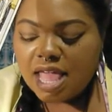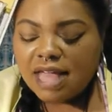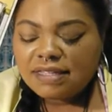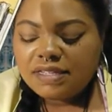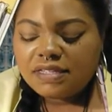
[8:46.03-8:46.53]

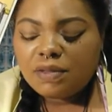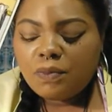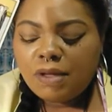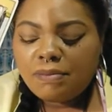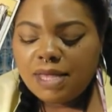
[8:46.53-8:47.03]
I see
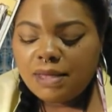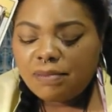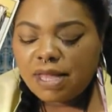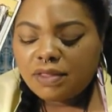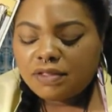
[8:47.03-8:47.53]
someone being
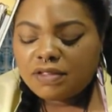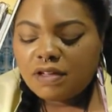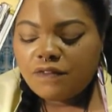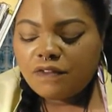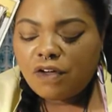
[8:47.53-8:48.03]
balanced
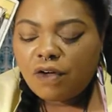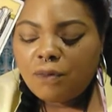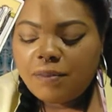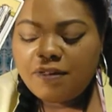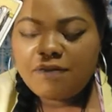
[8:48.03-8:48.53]
off of
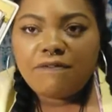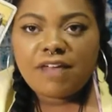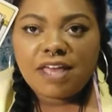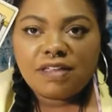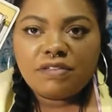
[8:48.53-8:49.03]
hope and
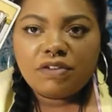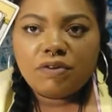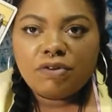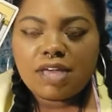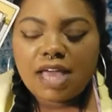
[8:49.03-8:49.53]
faith to
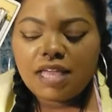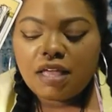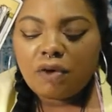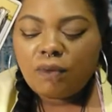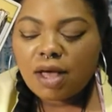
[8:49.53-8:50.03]

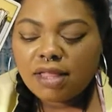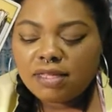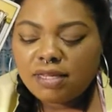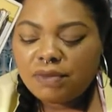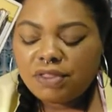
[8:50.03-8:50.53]
create
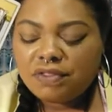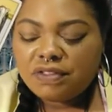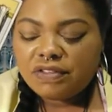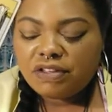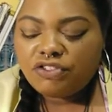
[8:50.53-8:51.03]
equality within
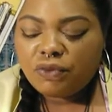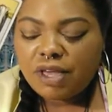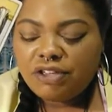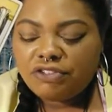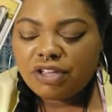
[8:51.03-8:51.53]
the
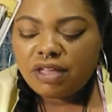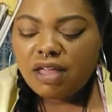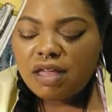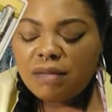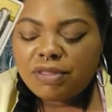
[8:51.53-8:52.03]
situation,
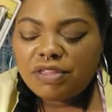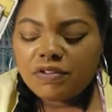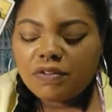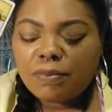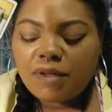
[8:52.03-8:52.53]
but
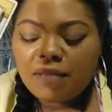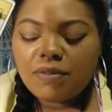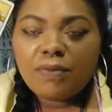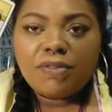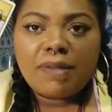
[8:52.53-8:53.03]
there's a
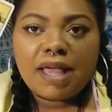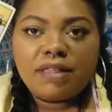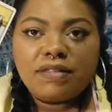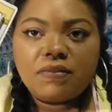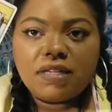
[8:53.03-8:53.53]
problem with
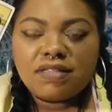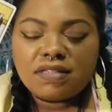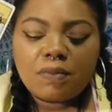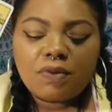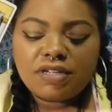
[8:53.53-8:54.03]
balance because
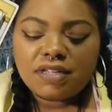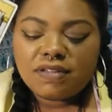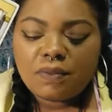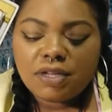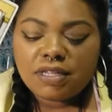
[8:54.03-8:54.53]
someone
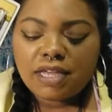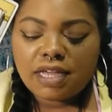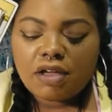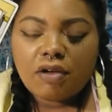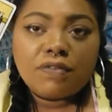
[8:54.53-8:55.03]
doesn't want to
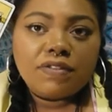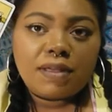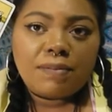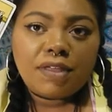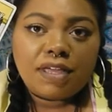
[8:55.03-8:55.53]
let go of
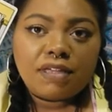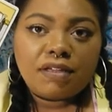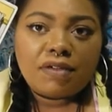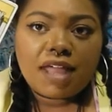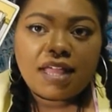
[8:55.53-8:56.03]
something,
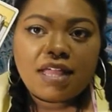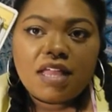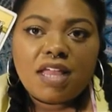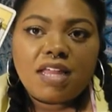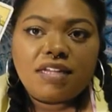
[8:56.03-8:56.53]
okay?
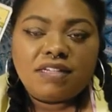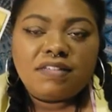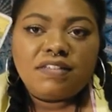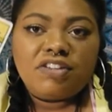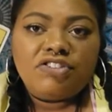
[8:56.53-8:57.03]
And a
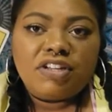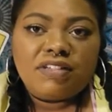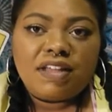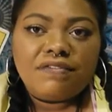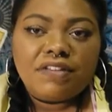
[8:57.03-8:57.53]

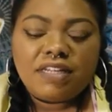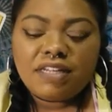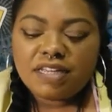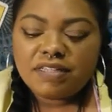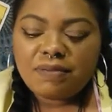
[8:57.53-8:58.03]
decision definitely
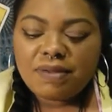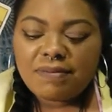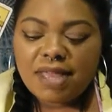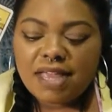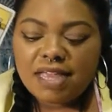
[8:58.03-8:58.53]
needs to be
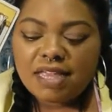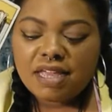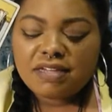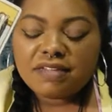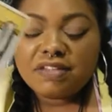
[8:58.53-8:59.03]
made.
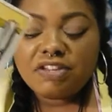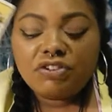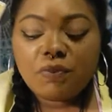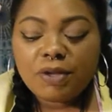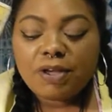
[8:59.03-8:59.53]
A
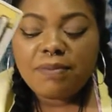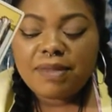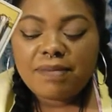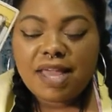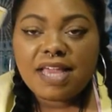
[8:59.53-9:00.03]
decision will
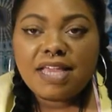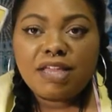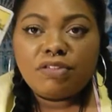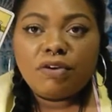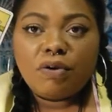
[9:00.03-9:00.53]
be made
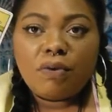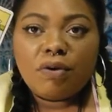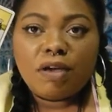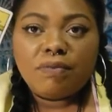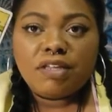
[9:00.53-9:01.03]
either
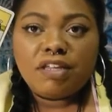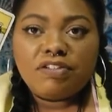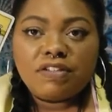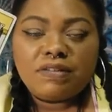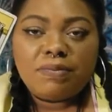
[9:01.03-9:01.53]
or, it really
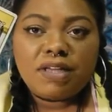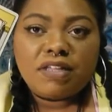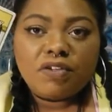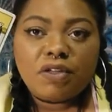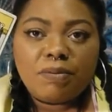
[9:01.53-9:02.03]
just
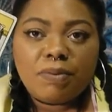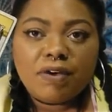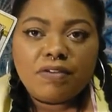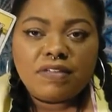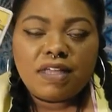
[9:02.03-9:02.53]
depends on the
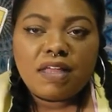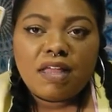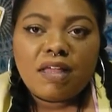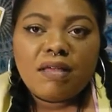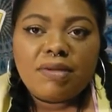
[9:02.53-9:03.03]
person.
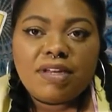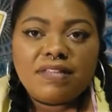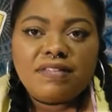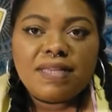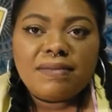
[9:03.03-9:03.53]
But
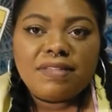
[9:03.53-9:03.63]
it seems